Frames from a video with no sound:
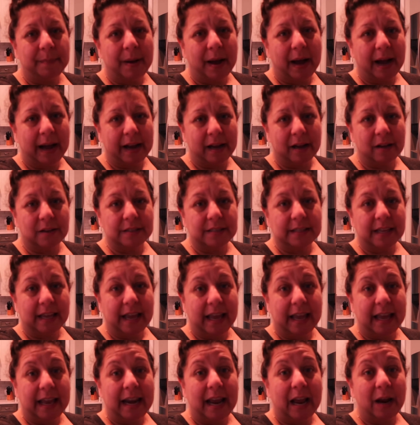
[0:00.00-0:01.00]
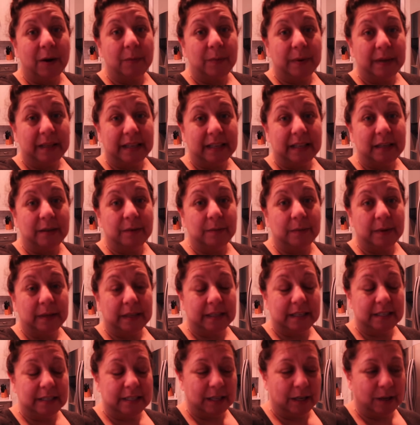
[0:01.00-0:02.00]
piles and I really,
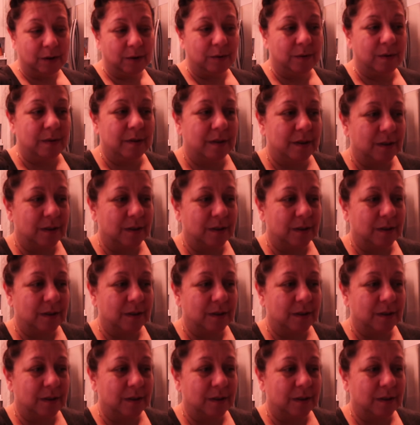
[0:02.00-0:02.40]
really do.